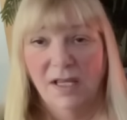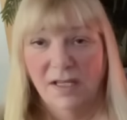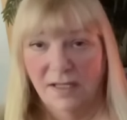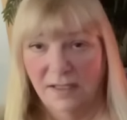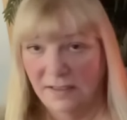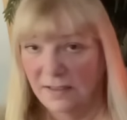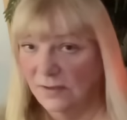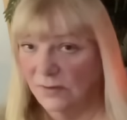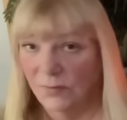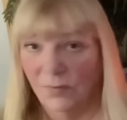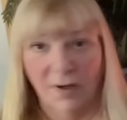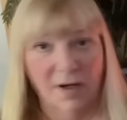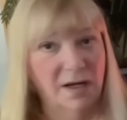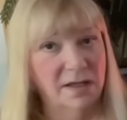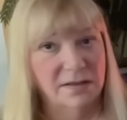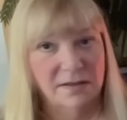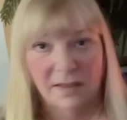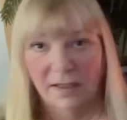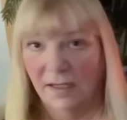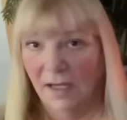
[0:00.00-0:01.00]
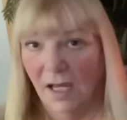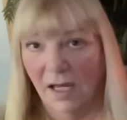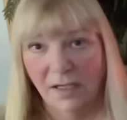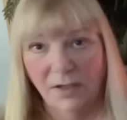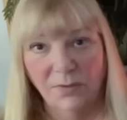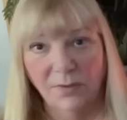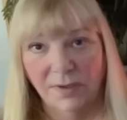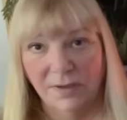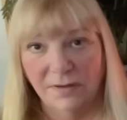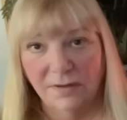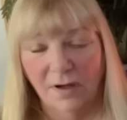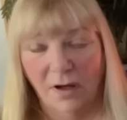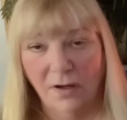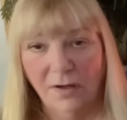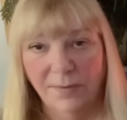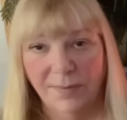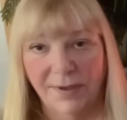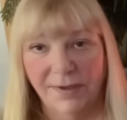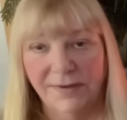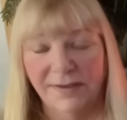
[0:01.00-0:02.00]
This is where it's like, I don't want to
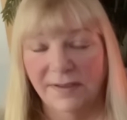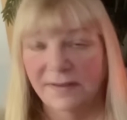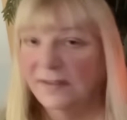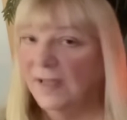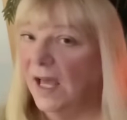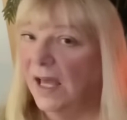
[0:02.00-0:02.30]
talk about this.